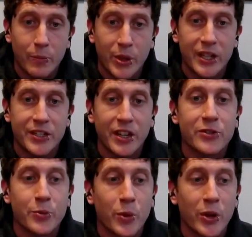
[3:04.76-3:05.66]
but it
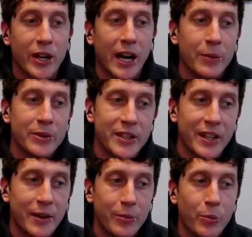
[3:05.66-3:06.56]
does work, I would
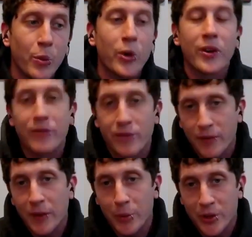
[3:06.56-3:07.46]
say, more than
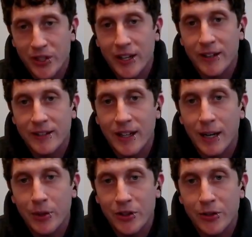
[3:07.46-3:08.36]
50% of the
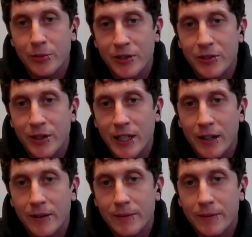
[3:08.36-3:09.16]
time in terms of doing that.